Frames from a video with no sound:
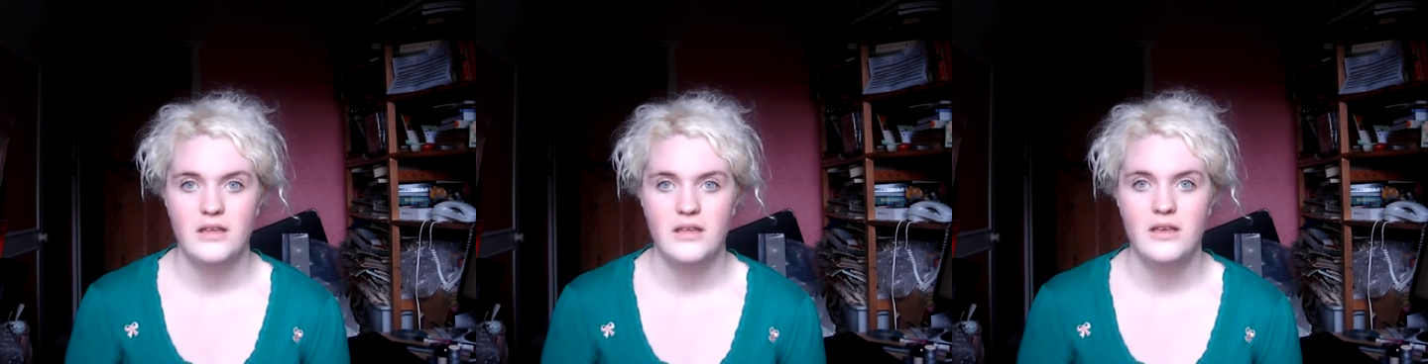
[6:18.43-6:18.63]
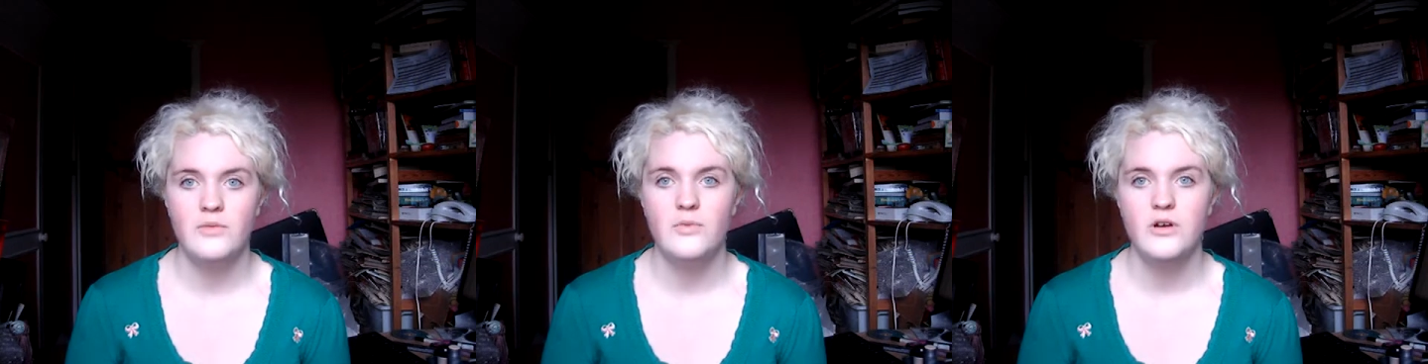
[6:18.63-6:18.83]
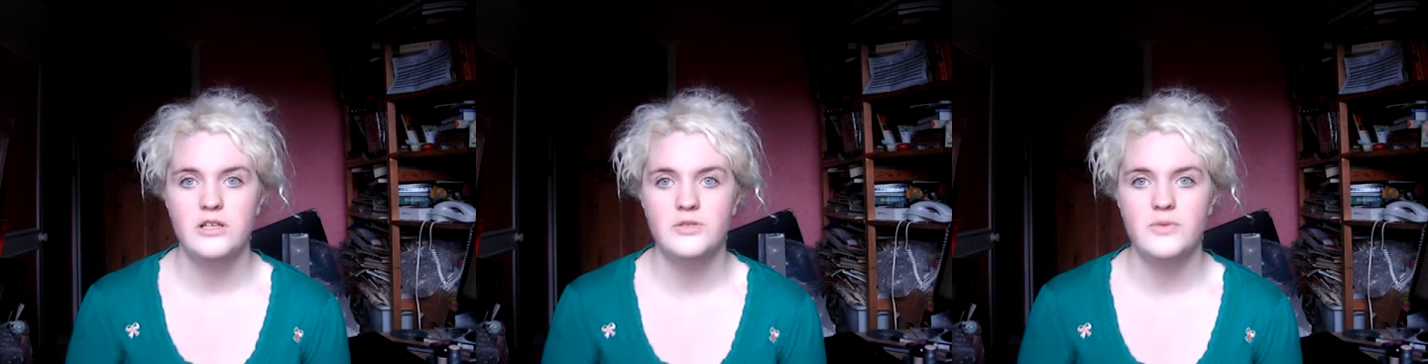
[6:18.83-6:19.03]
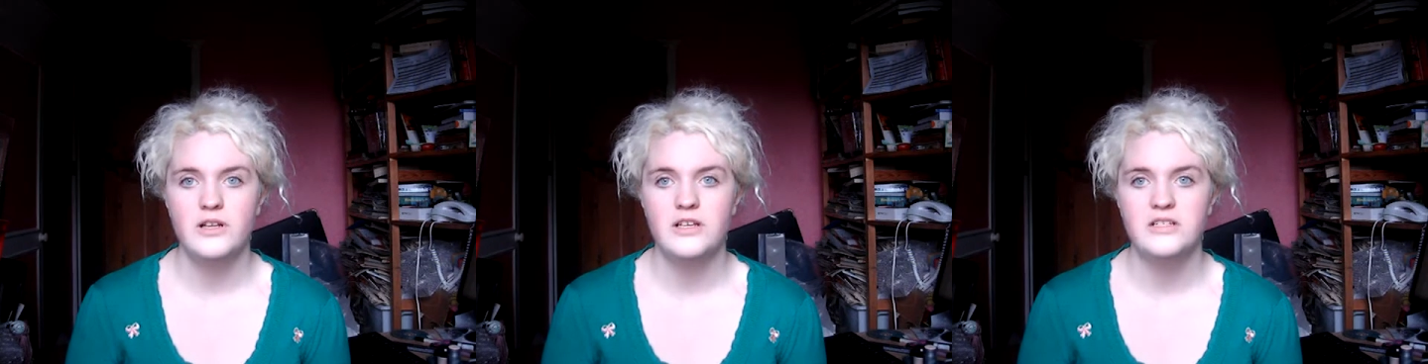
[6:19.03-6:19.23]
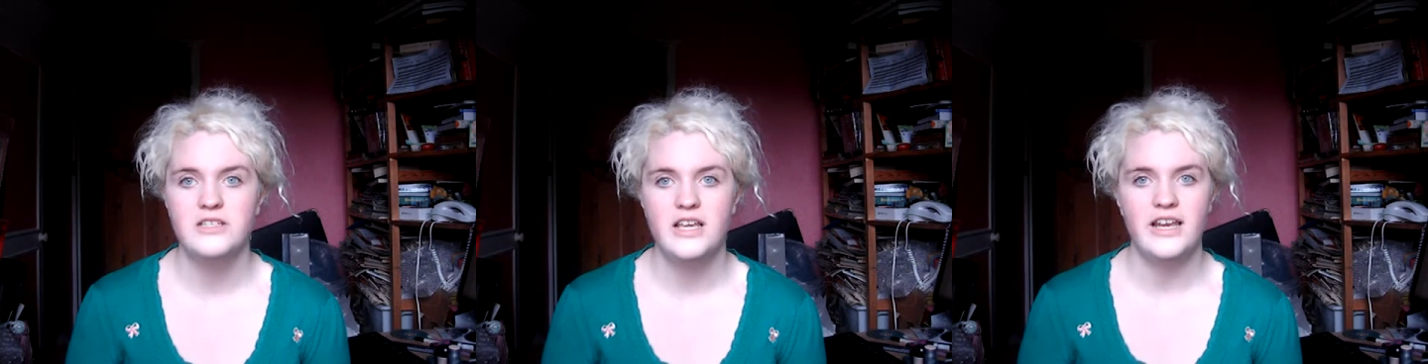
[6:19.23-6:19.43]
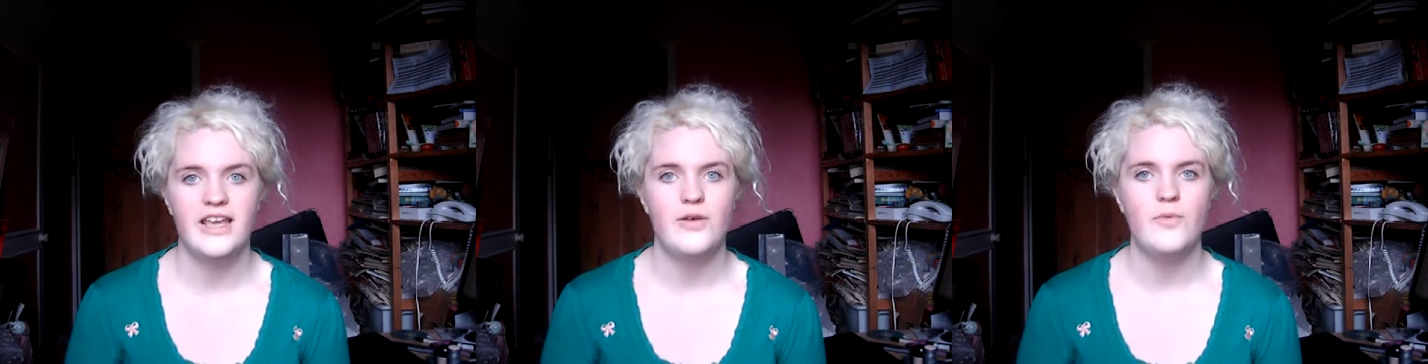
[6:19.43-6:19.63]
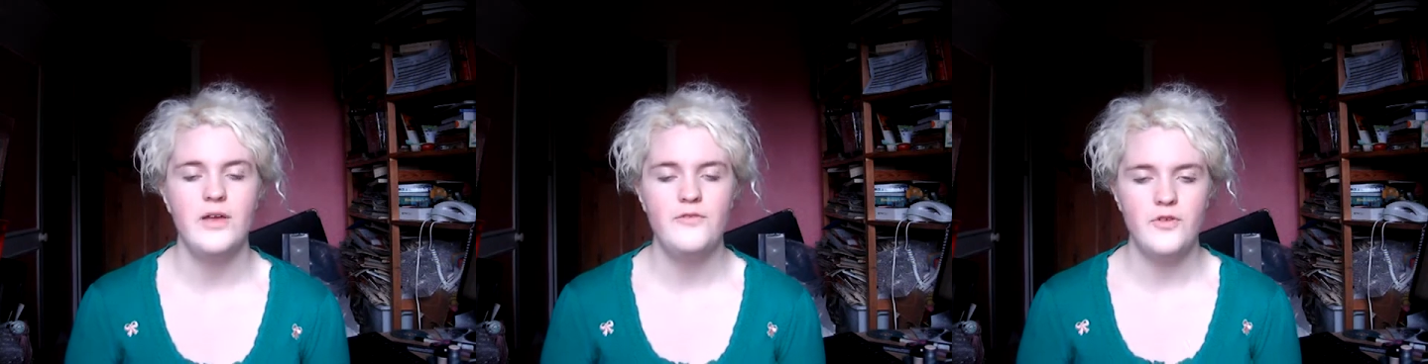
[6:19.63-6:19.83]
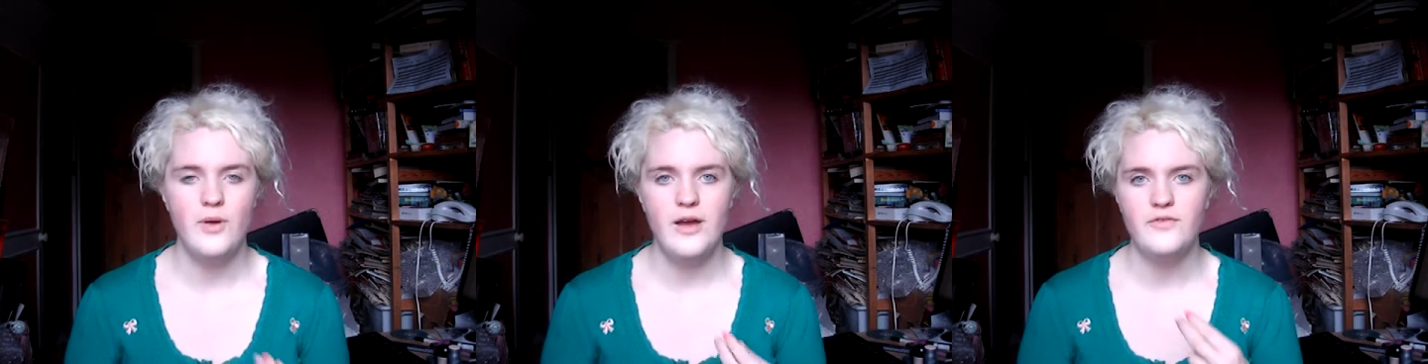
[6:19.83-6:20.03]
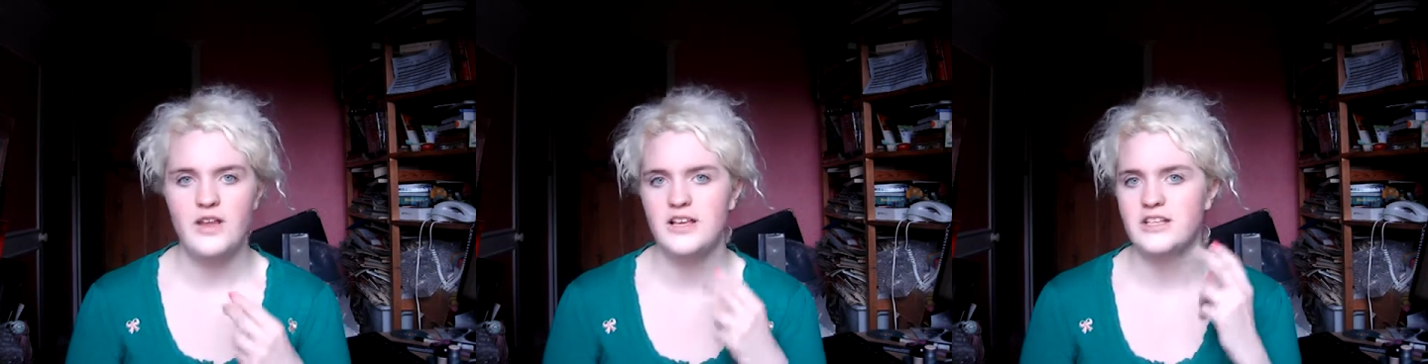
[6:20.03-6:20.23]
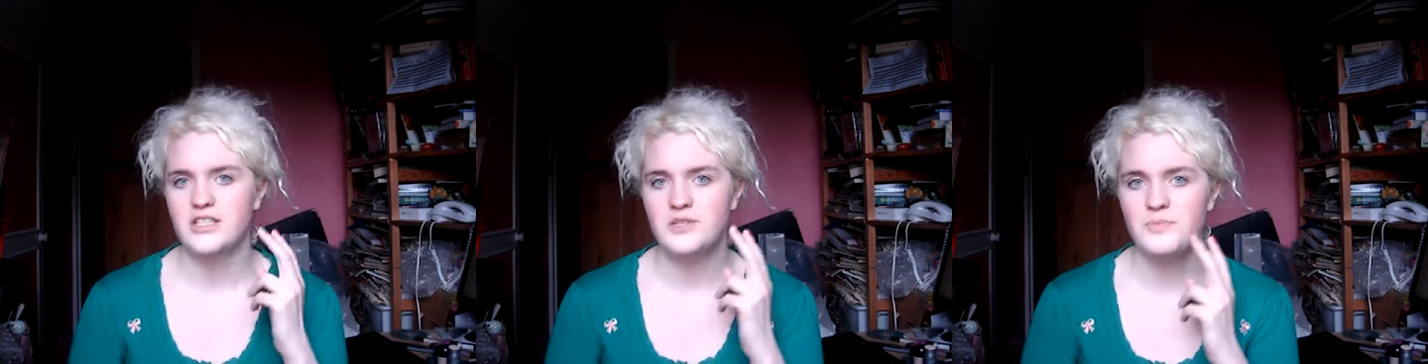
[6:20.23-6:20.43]
It works while concealing. If you have
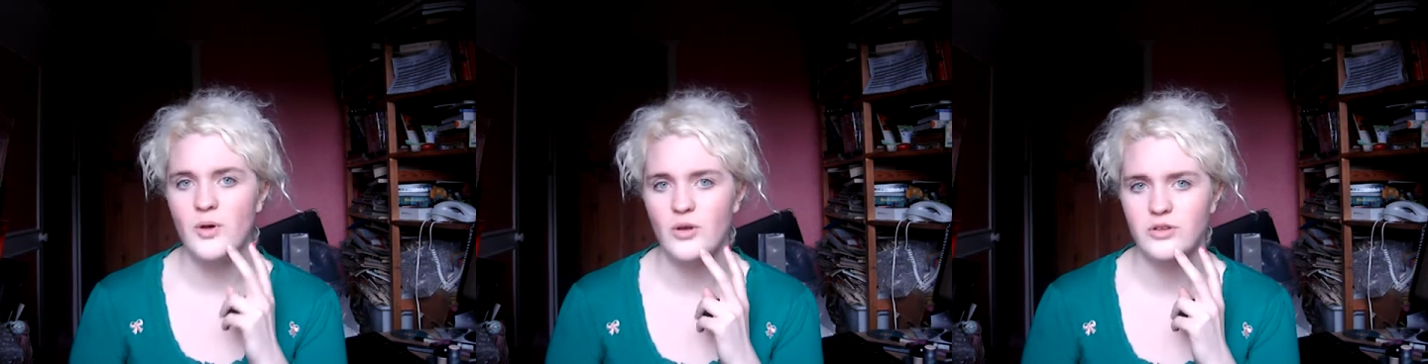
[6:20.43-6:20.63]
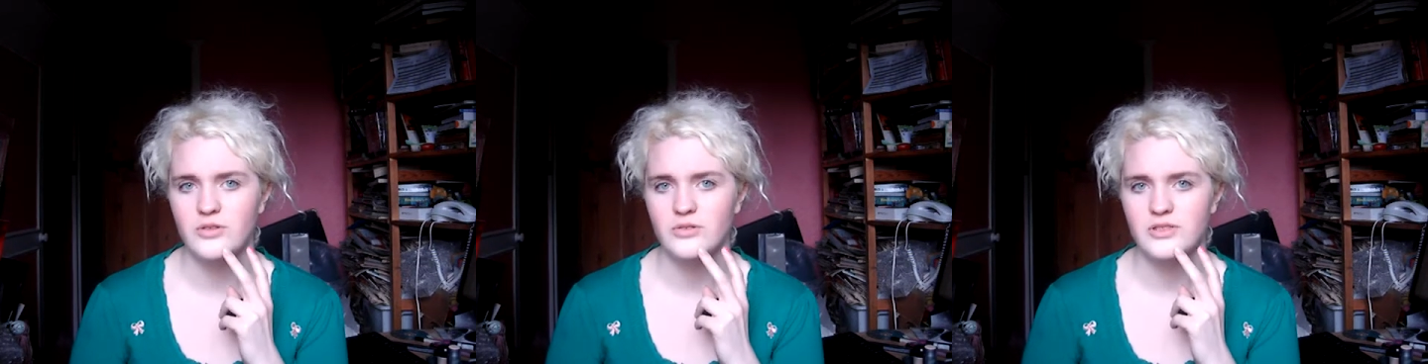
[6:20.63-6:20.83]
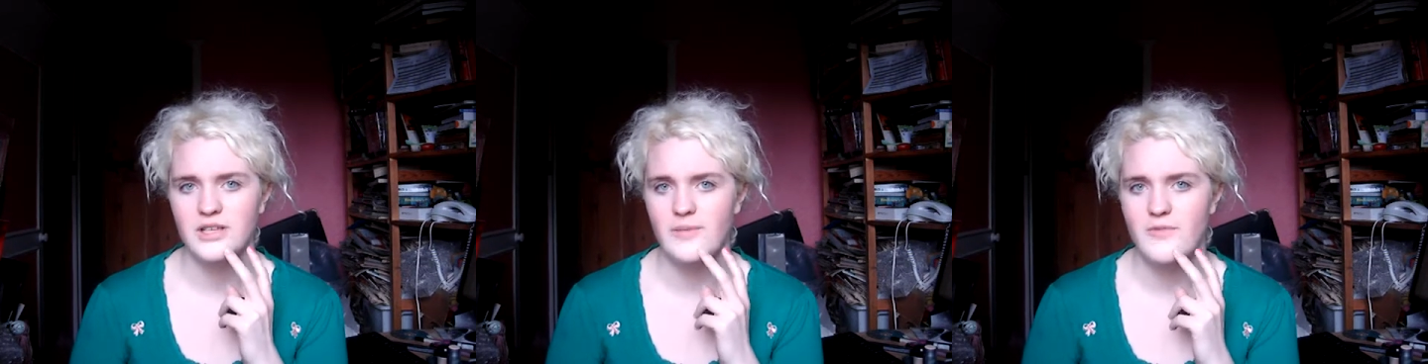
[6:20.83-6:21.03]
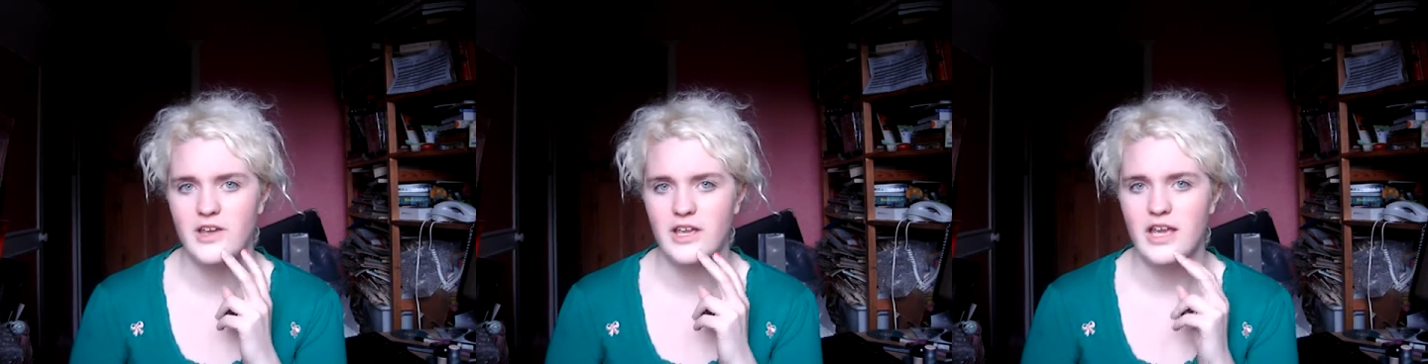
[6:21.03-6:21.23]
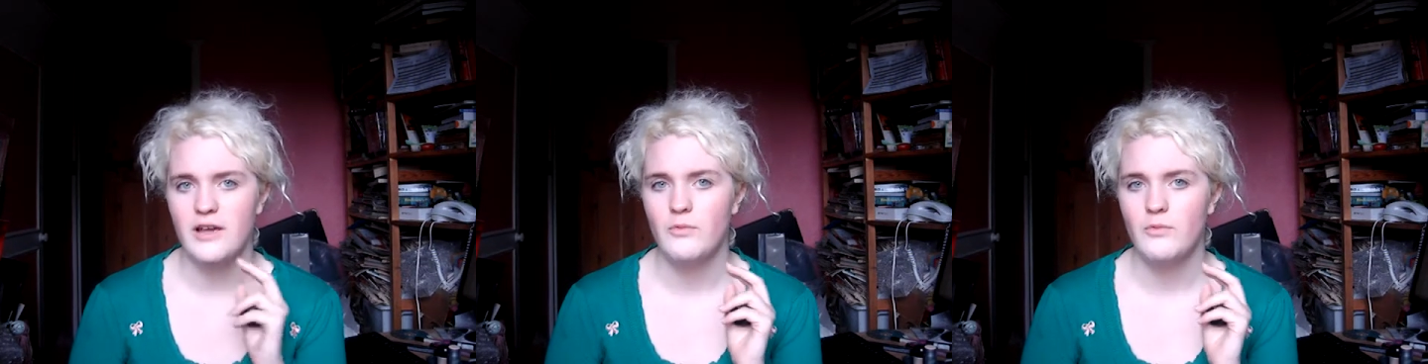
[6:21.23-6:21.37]
like a spot or something,